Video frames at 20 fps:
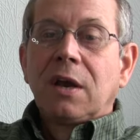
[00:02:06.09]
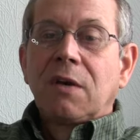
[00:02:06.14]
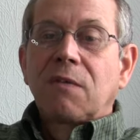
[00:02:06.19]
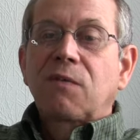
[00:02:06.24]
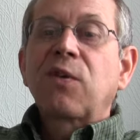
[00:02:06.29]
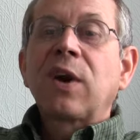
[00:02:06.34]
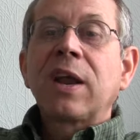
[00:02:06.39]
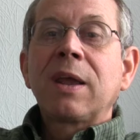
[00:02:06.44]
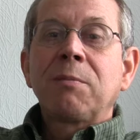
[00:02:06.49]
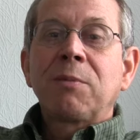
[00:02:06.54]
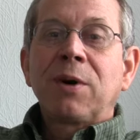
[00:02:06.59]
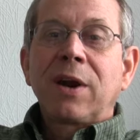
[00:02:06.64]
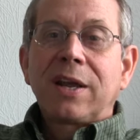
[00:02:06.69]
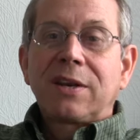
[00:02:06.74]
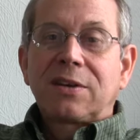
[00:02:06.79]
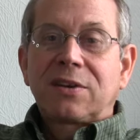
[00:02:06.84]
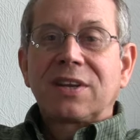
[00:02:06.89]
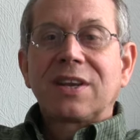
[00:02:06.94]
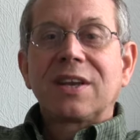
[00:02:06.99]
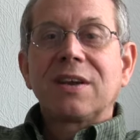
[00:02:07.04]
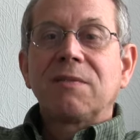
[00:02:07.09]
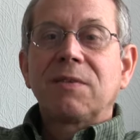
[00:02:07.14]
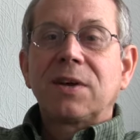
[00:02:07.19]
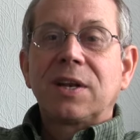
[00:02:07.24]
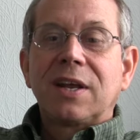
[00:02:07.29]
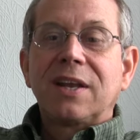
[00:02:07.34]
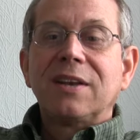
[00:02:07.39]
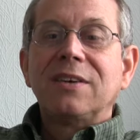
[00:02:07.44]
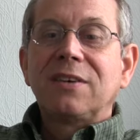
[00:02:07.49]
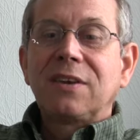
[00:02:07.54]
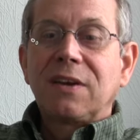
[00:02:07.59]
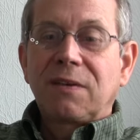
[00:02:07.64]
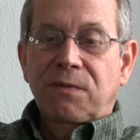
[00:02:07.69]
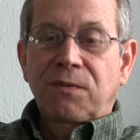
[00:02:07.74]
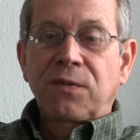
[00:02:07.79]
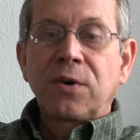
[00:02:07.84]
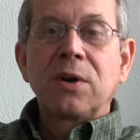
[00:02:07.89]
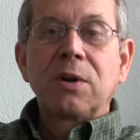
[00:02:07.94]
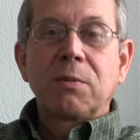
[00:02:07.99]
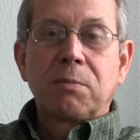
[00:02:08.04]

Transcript: frame rate to give it a different